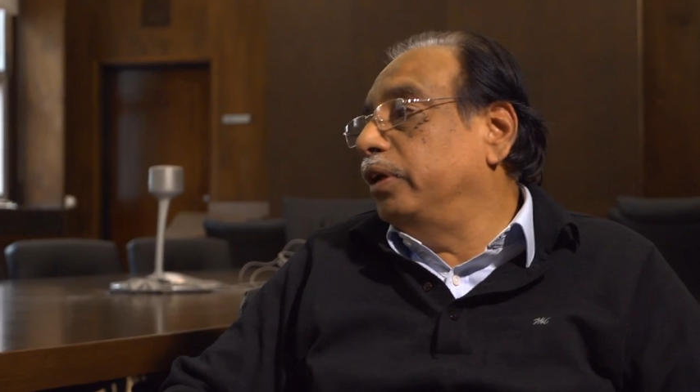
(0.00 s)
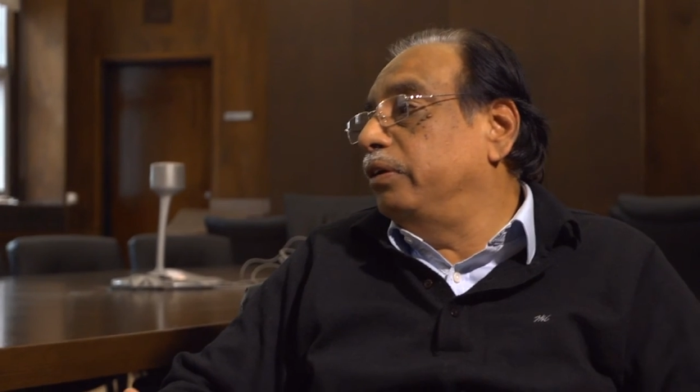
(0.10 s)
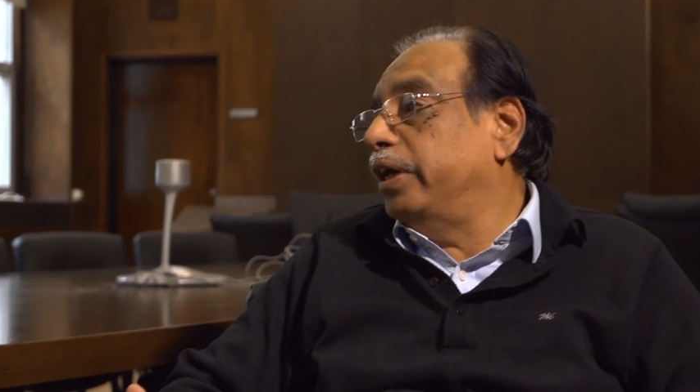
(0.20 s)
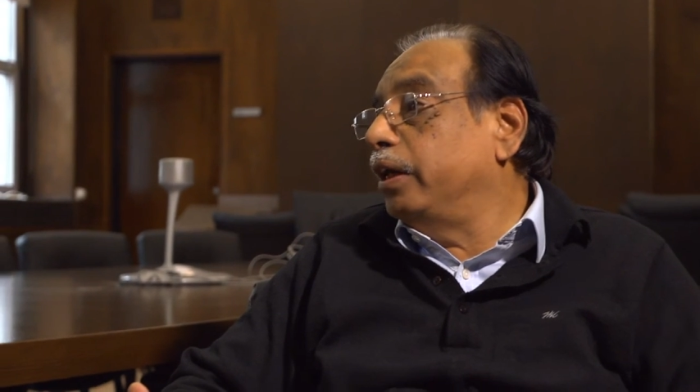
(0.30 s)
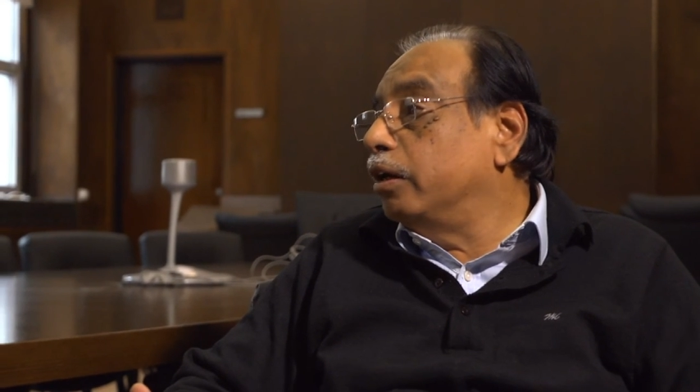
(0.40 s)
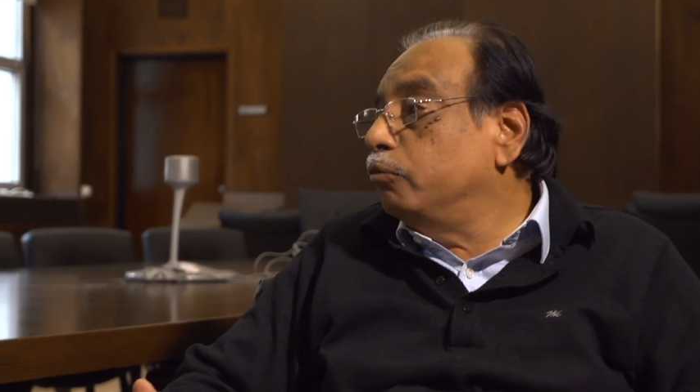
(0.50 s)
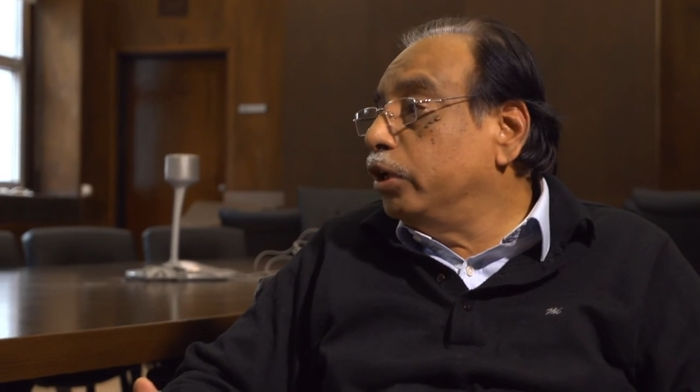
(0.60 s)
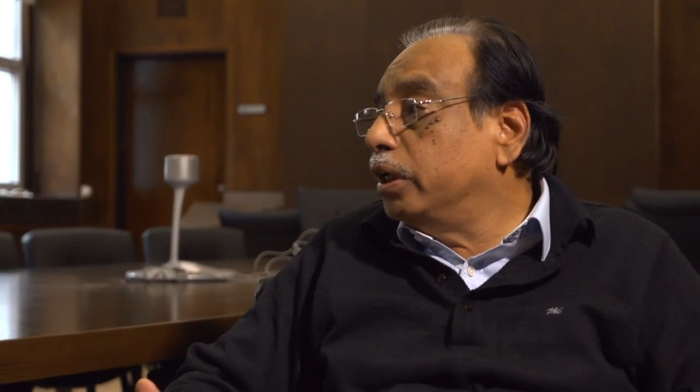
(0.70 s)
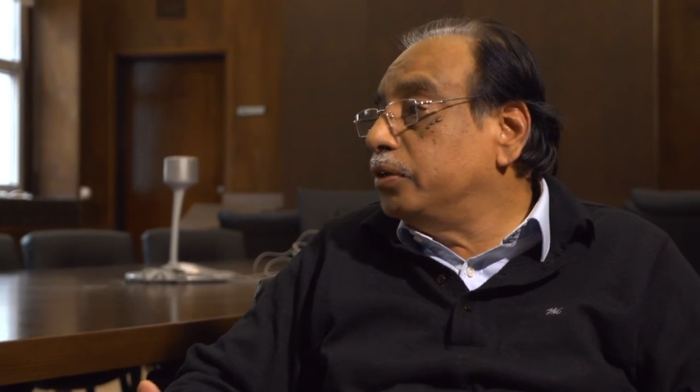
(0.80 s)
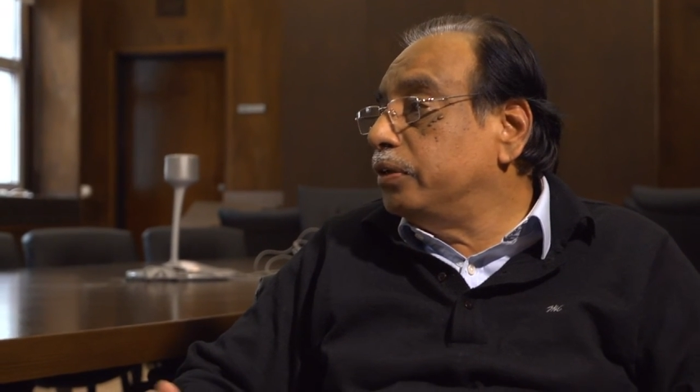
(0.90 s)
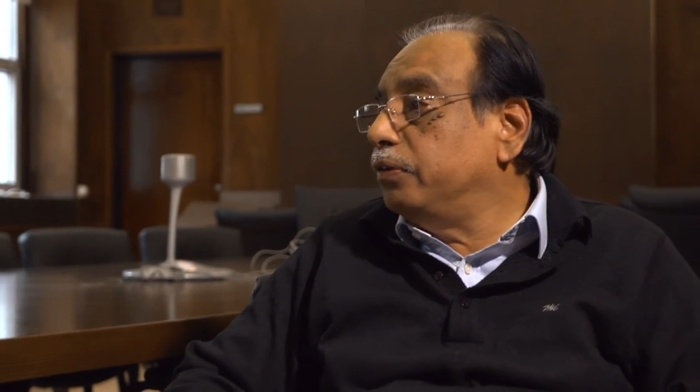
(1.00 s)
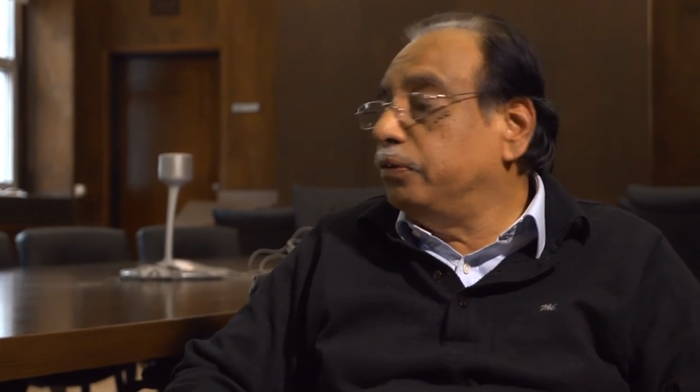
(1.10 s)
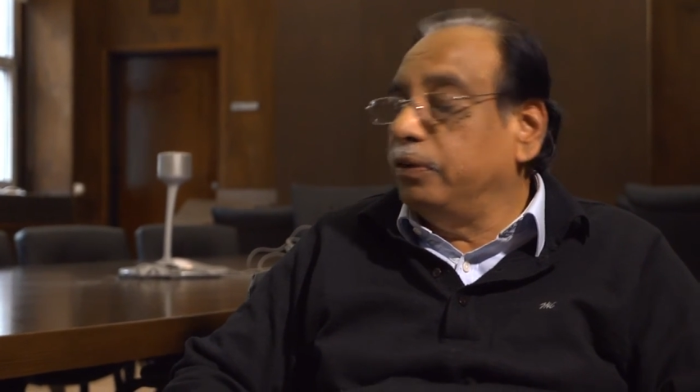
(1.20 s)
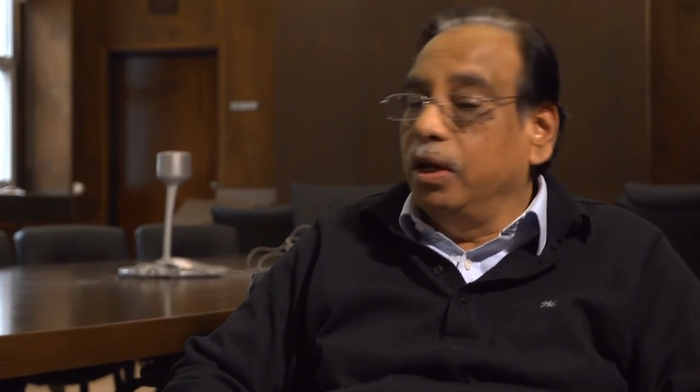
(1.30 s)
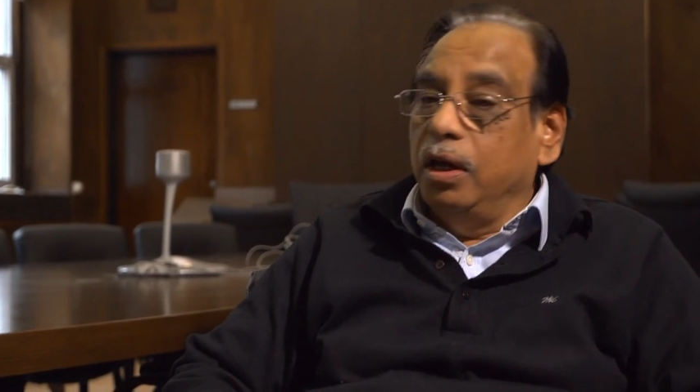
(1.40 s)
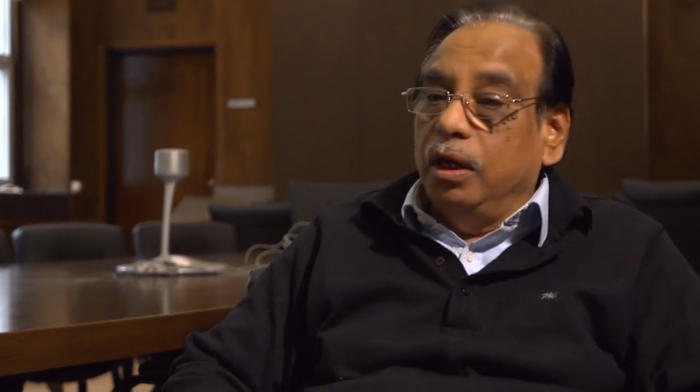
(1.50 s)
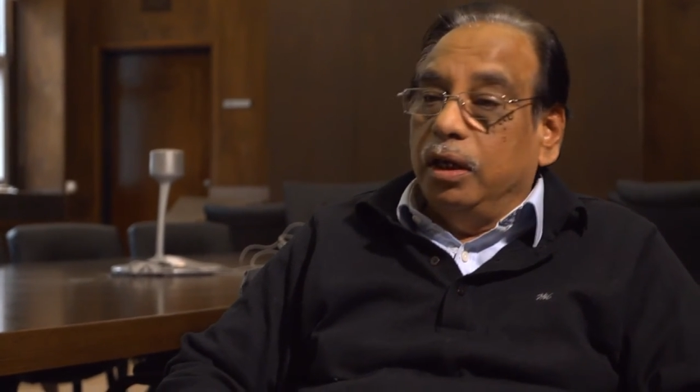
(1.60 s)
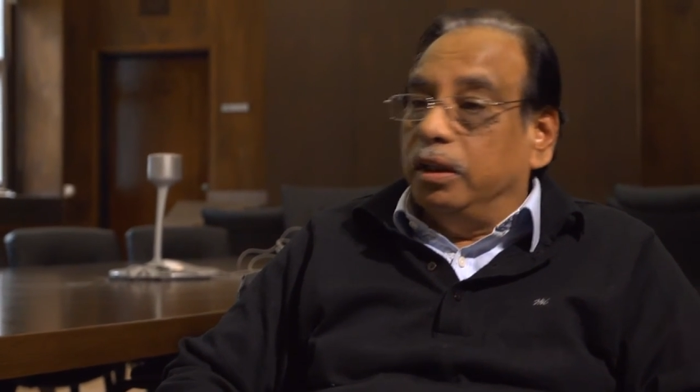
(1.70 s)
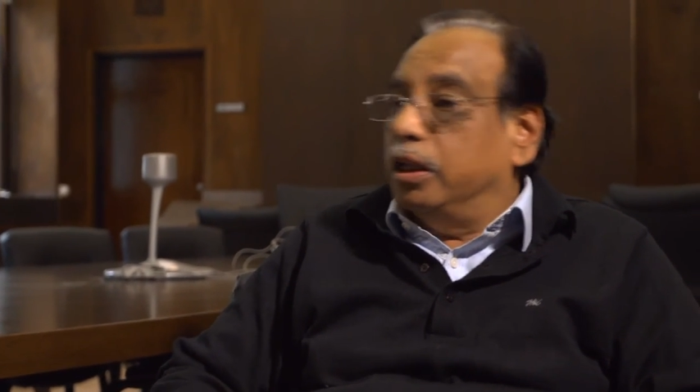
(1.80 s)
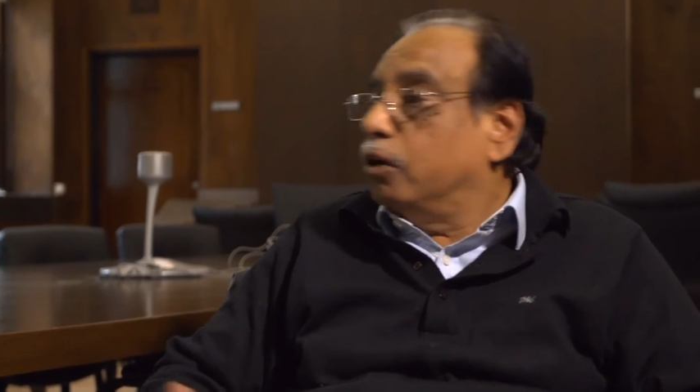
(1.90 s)
in telecommunications,
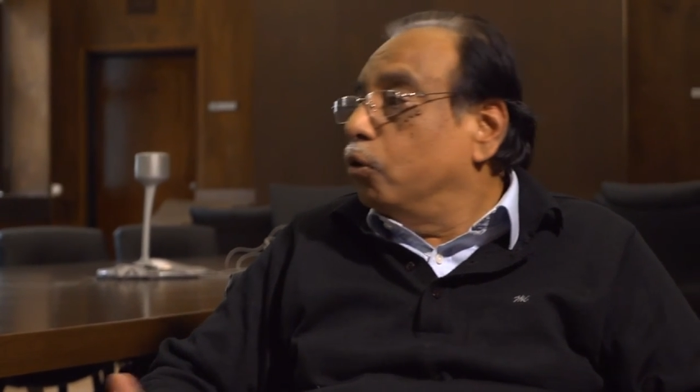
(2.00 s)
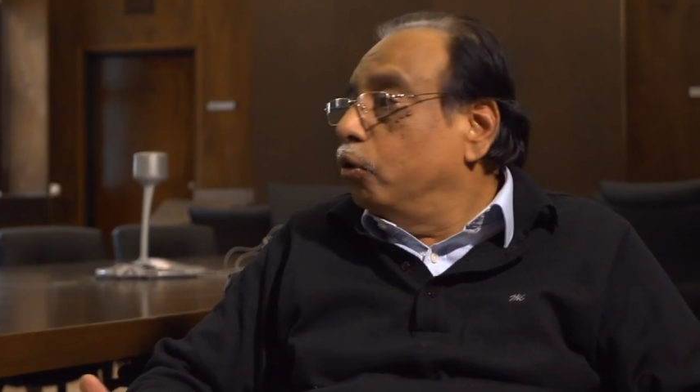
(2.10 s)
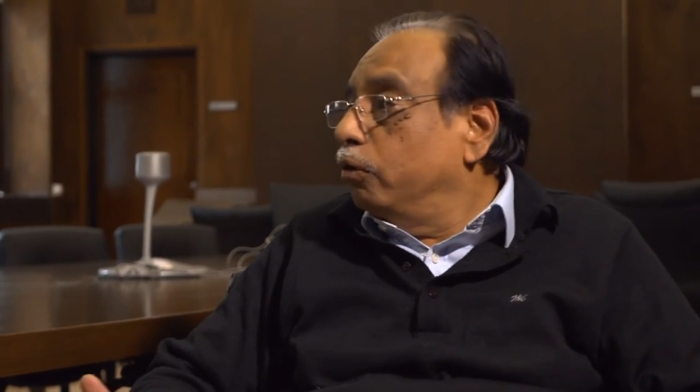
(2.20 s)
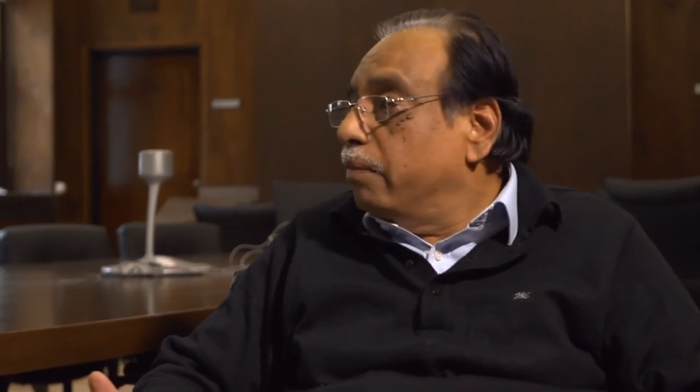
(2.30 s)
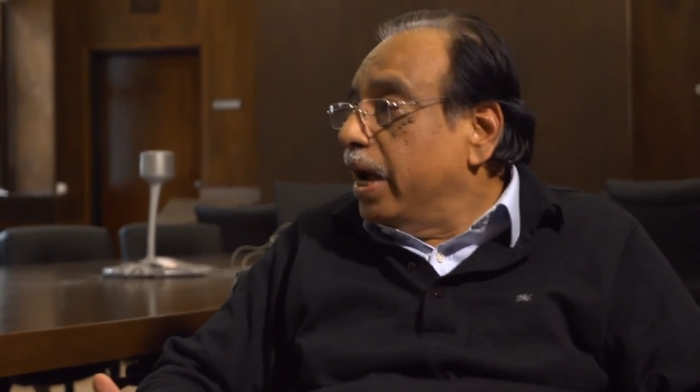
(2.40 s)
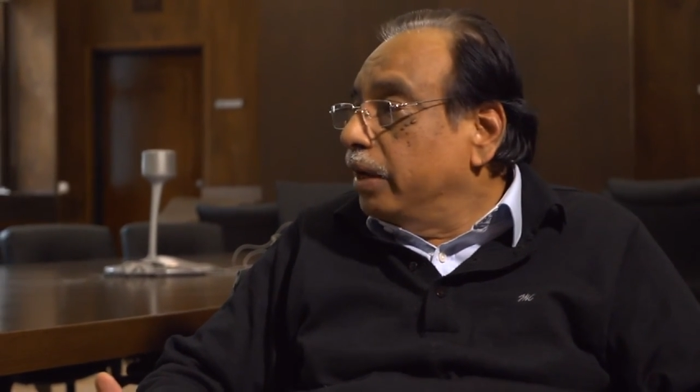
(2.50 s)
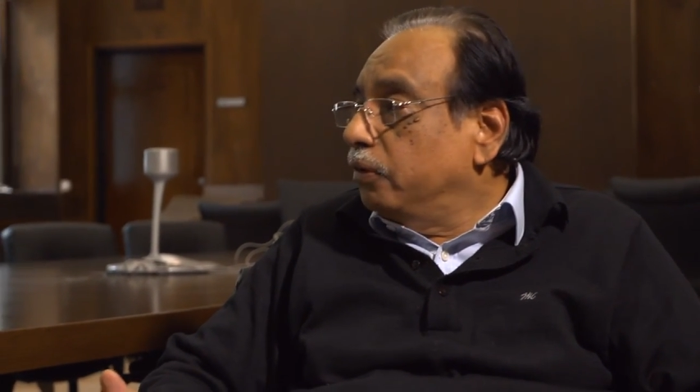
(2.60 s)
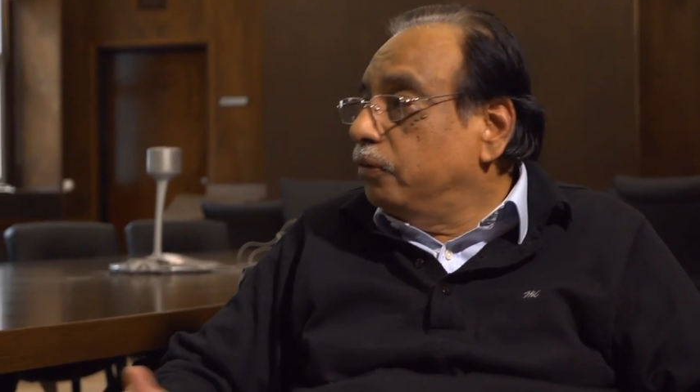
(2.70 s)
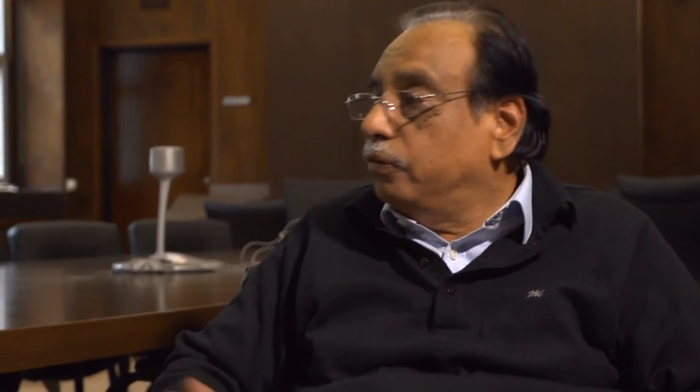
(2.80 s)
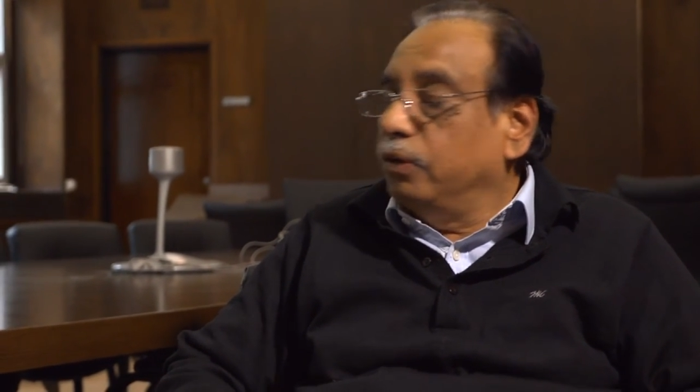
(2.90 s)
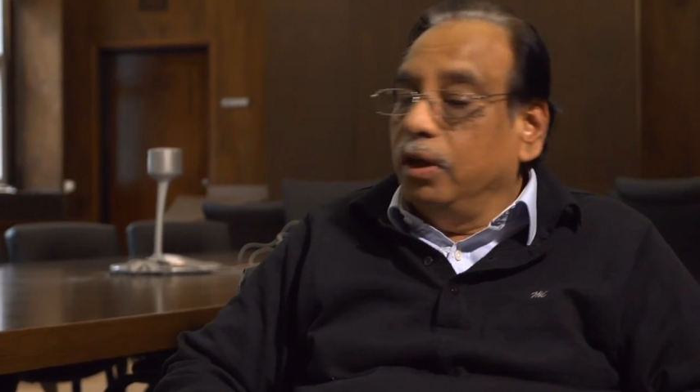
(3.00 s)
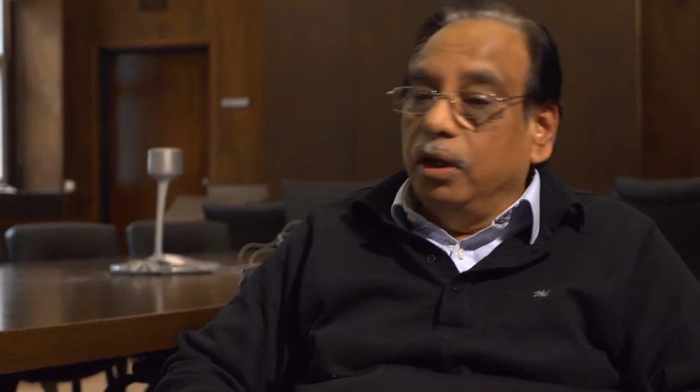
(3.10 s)
in the coal mines,